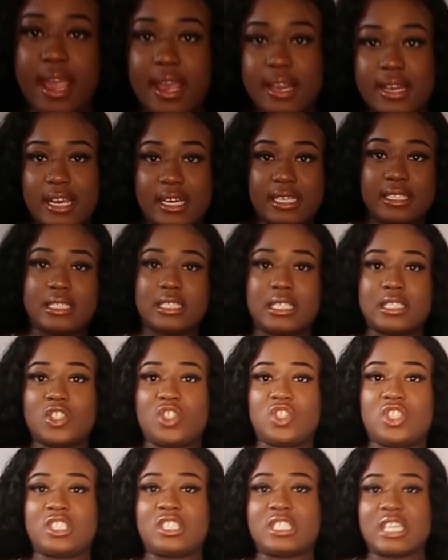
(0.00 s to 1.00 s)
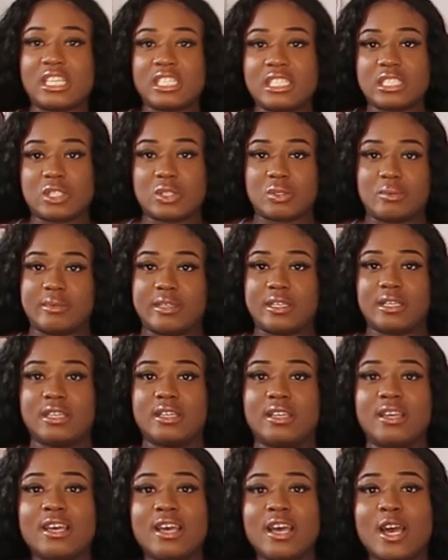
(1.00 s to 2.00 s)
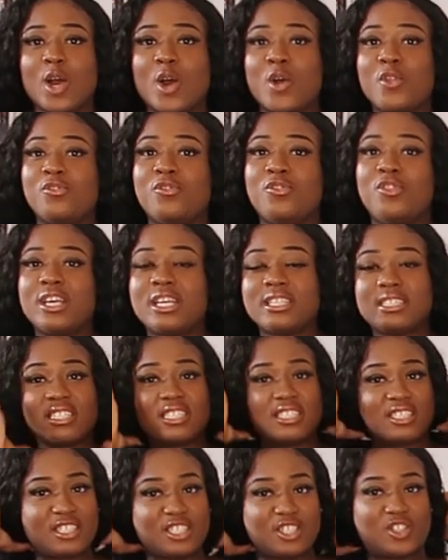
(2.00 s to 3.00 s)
Hey, ladies and gentlemen. This is